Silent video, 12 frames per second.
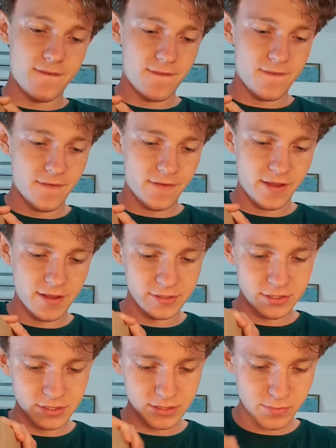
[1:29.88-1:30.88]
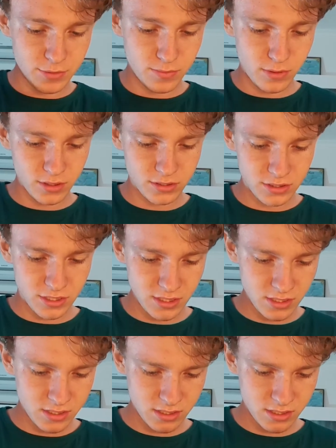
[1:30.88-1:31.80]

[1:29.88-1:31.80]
Okay, so there's a blue box in here.